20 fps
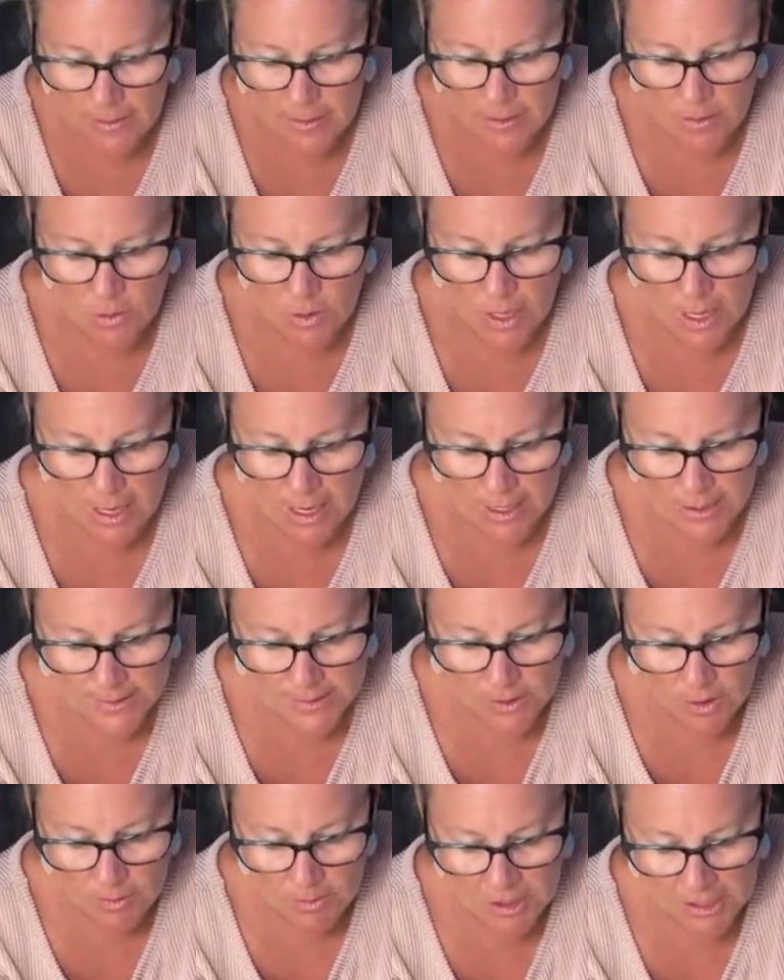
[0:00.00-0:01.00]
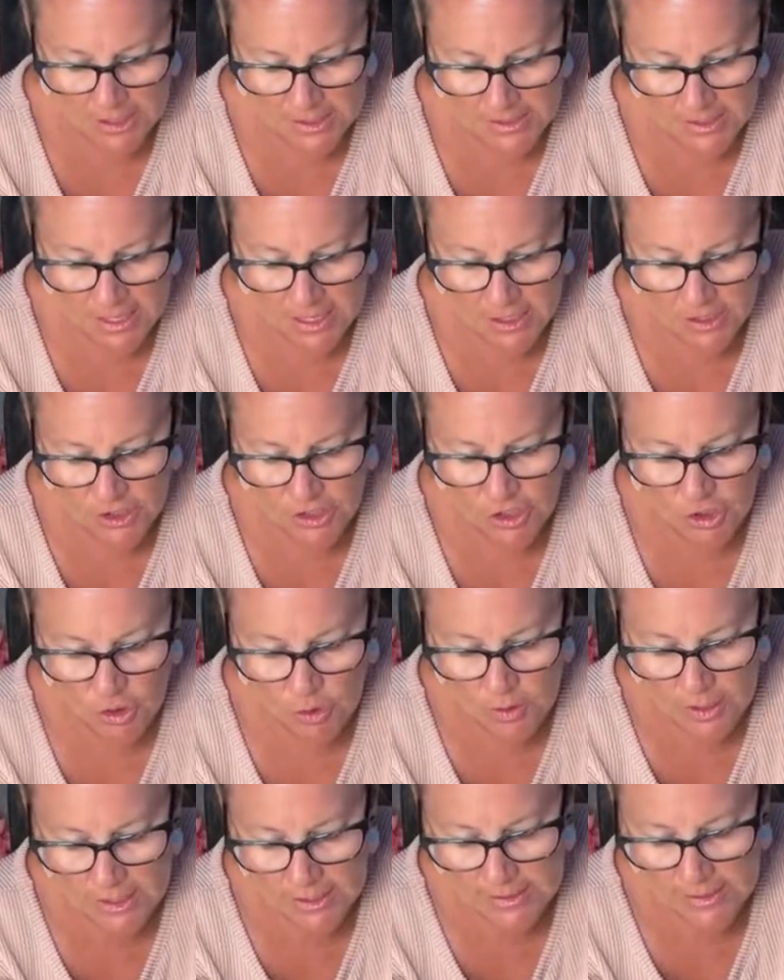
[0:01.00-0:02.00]
Okay, so I'm going to take
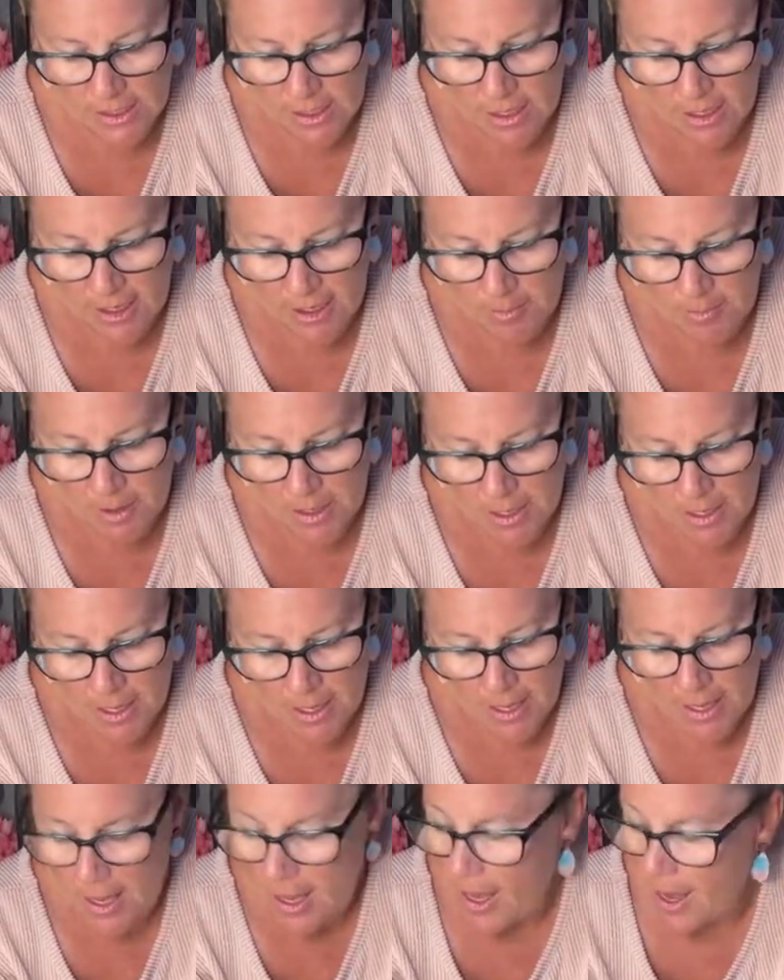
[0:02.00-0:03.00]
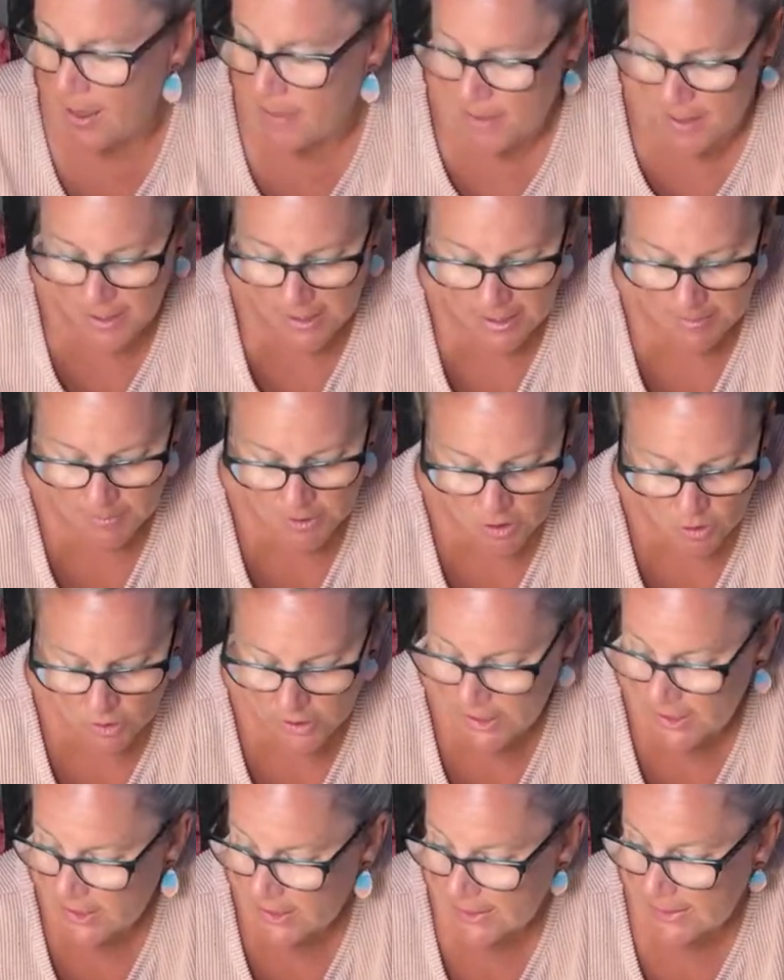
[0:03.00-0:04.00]
2 at a time, and then I'm
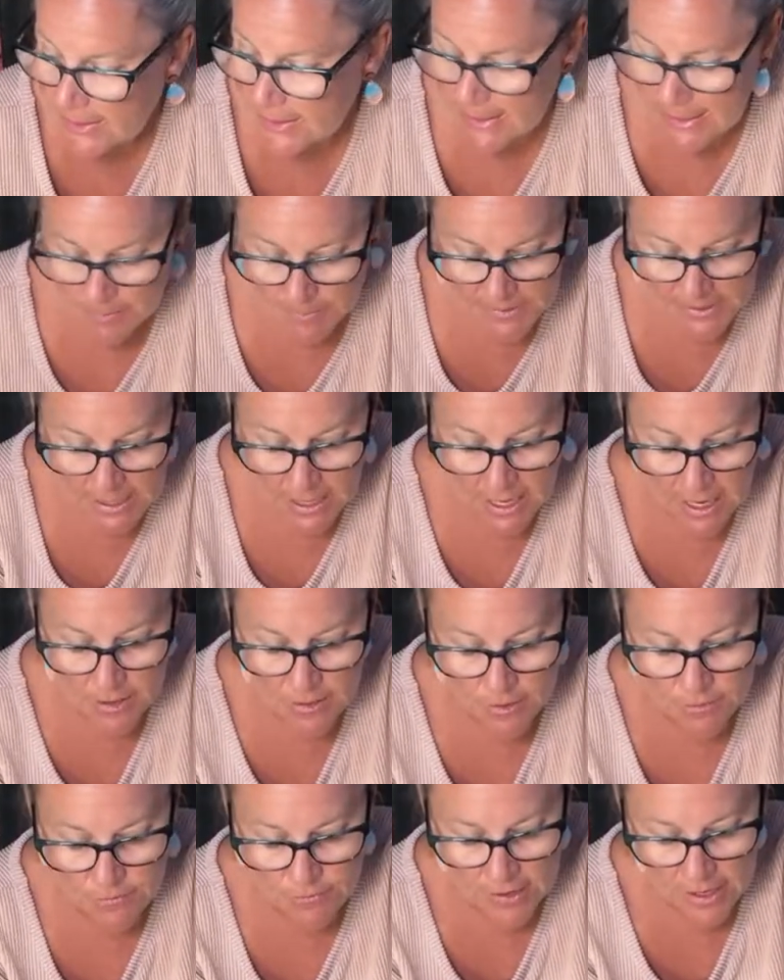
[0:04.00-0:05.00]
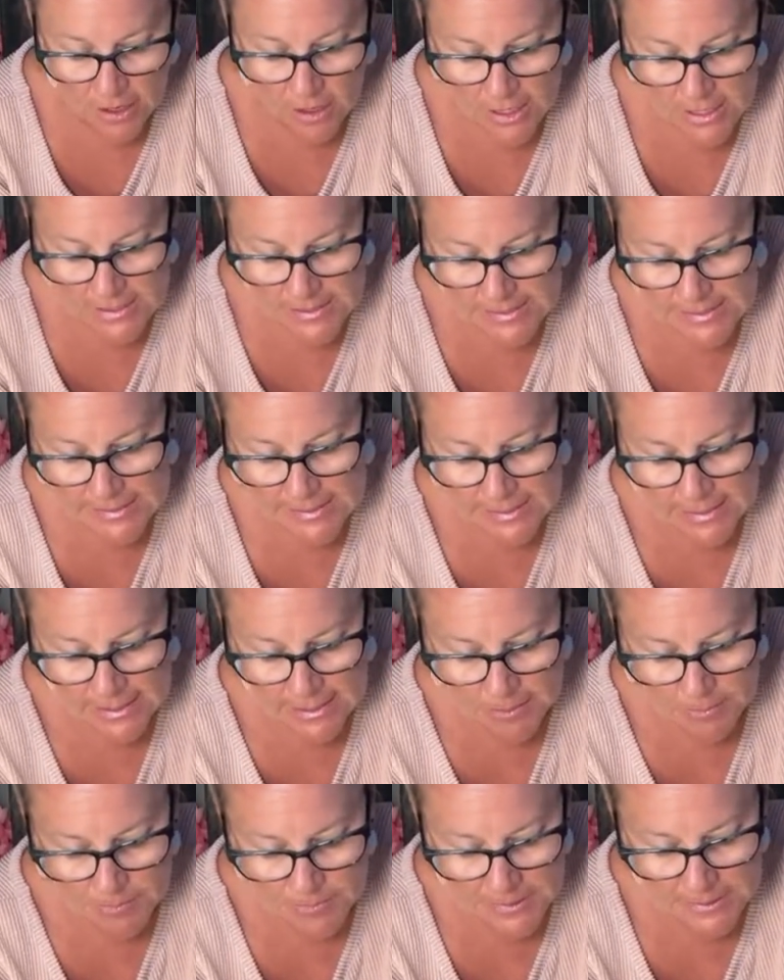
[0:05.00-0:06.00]
going to zip tie the very
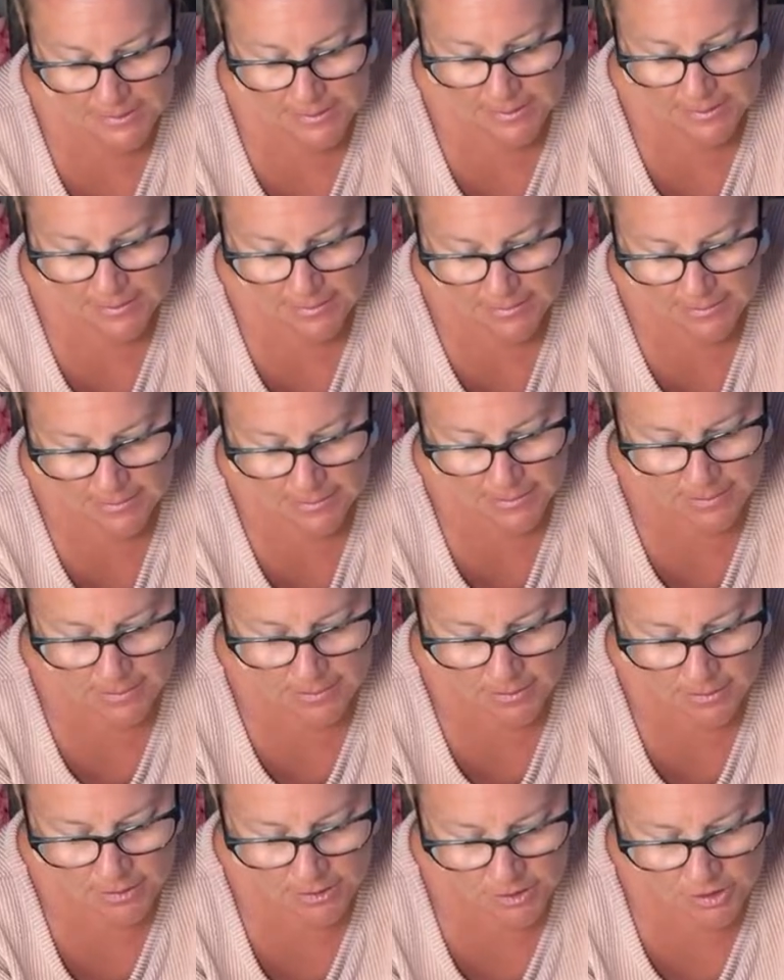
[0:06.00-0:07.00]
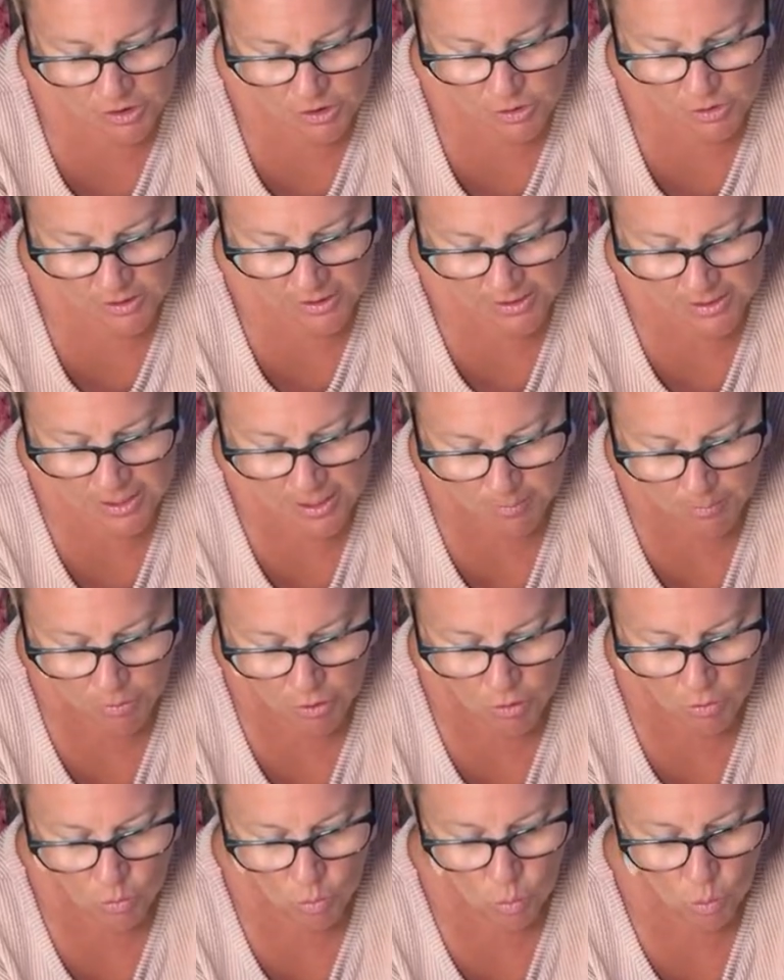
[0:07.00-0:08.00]
tips to the
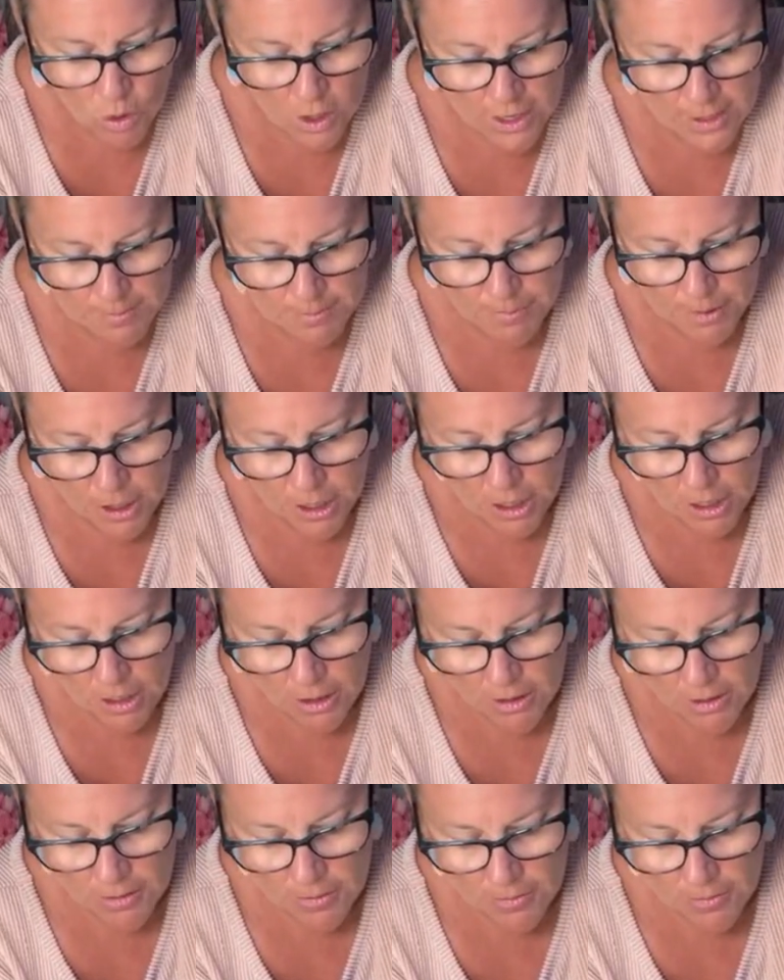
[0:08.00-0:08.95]
number 1 bar.